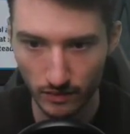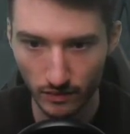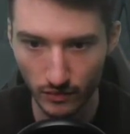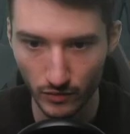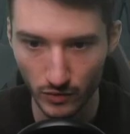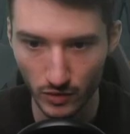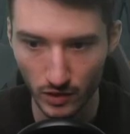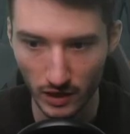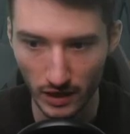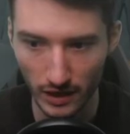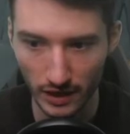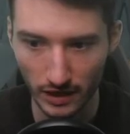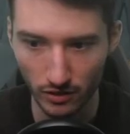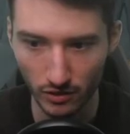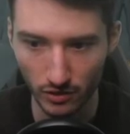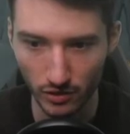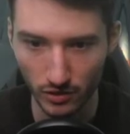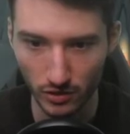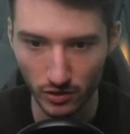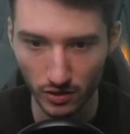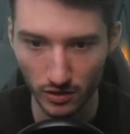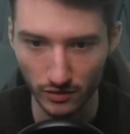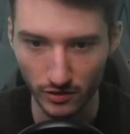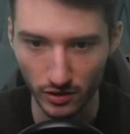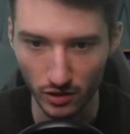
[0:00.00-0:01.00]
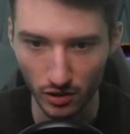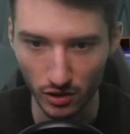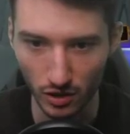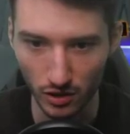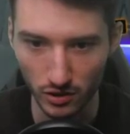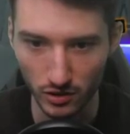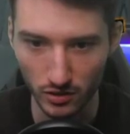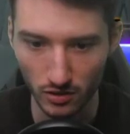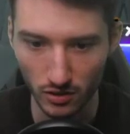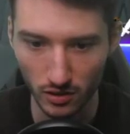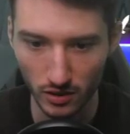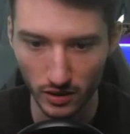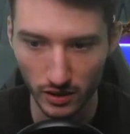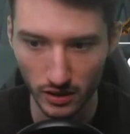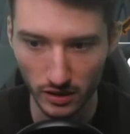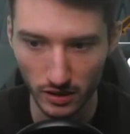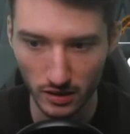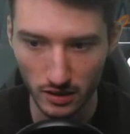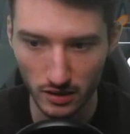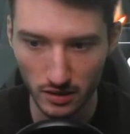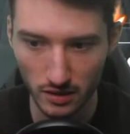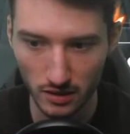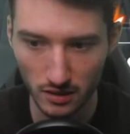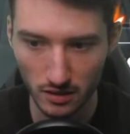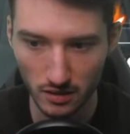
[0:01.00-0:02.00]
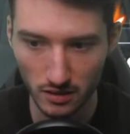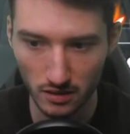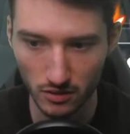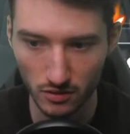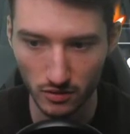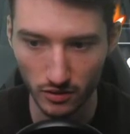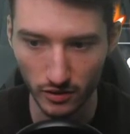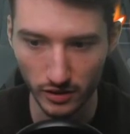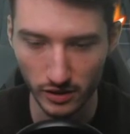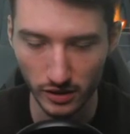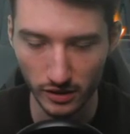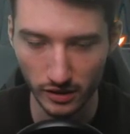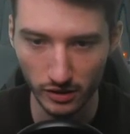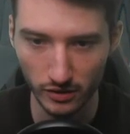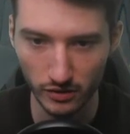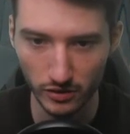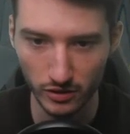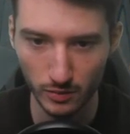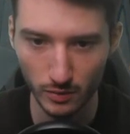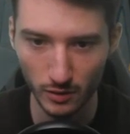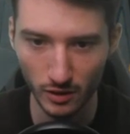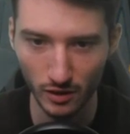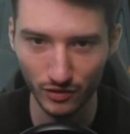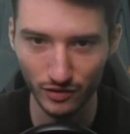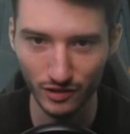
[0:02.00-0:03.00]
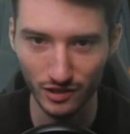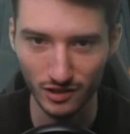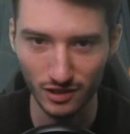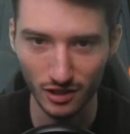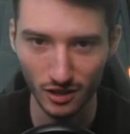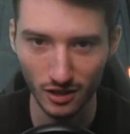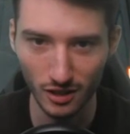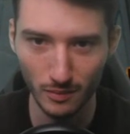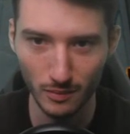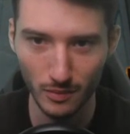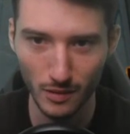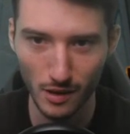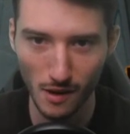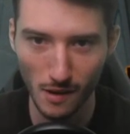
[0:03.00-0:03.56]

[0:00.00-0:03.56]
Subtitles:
Well, I also have the God Draw, I guess. Drawing a counterspell off the top.